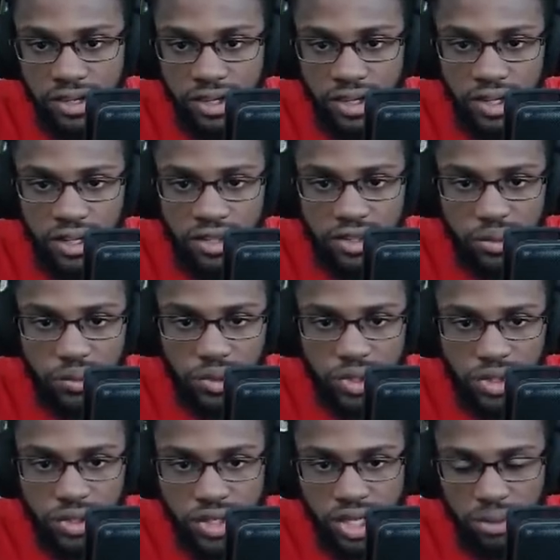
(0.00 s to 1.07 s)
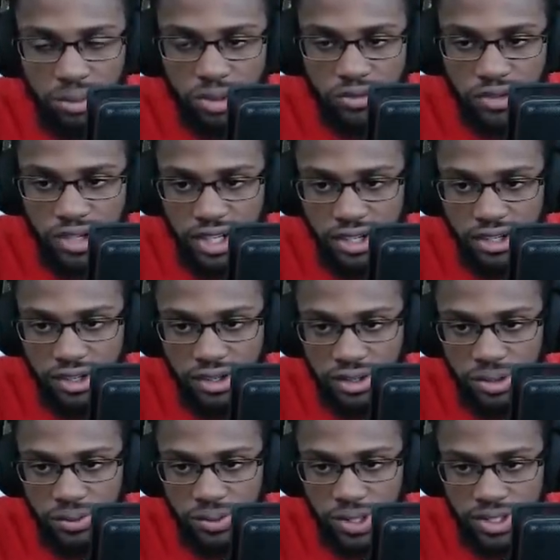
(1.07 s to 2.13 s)
And then when you come over here,
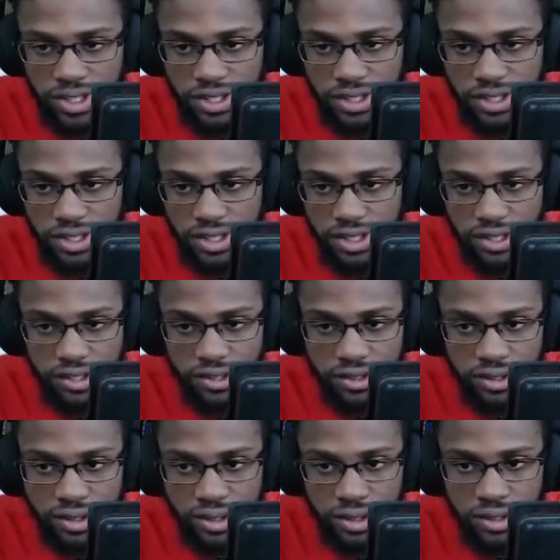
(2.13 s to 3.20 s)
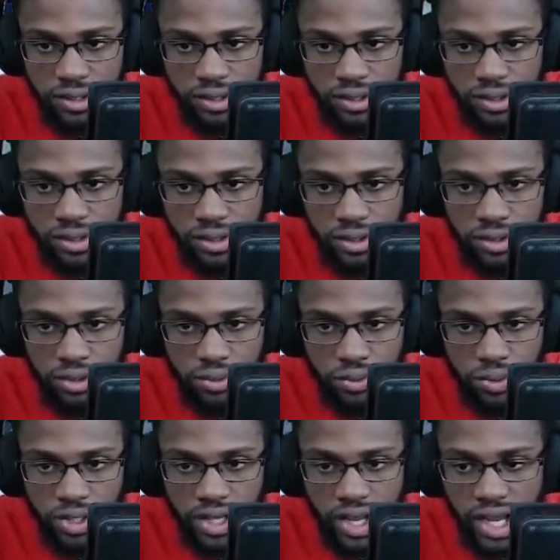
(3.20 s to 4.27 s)
you walk down here,
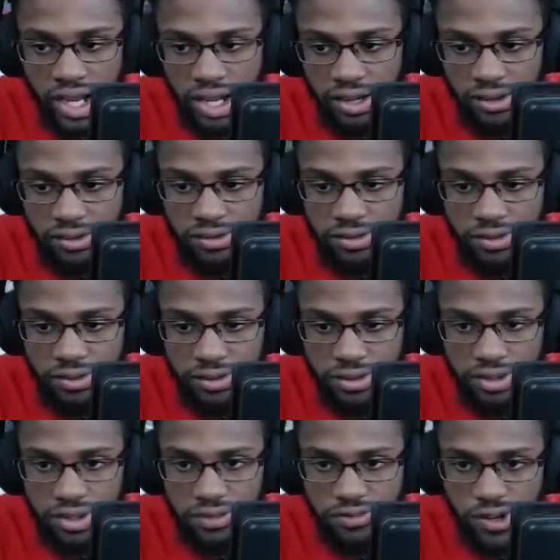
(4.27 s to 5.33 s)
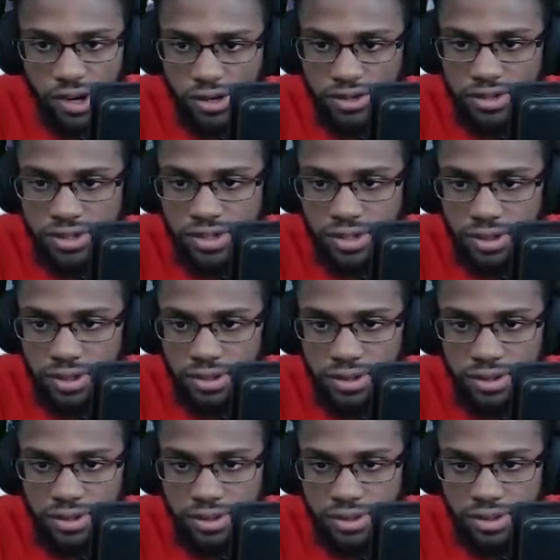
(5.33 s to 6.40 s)
we have a vault
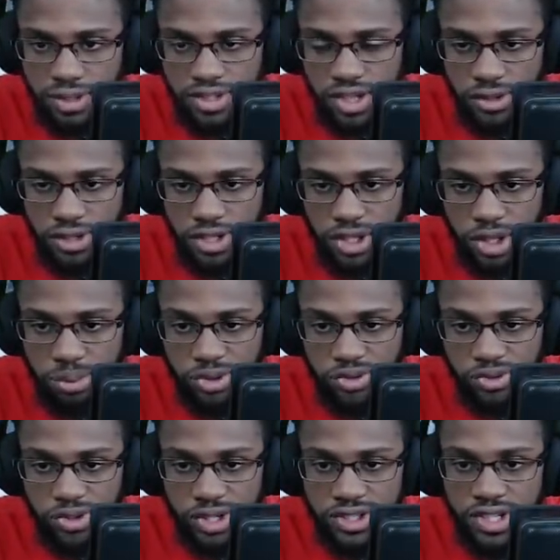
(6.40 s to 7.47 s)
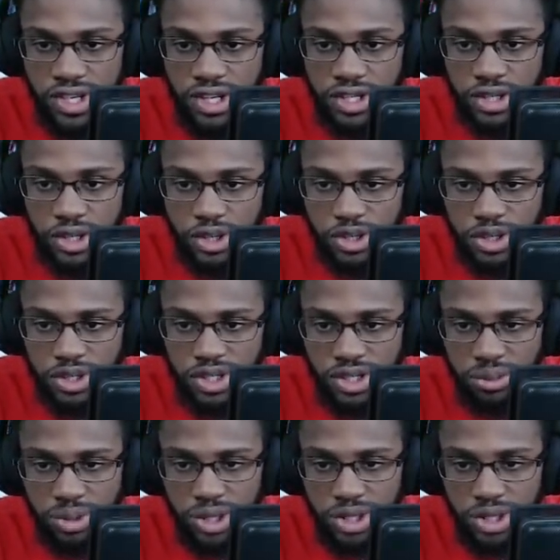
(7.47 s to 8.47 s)
that's already open for us. Usually there will be a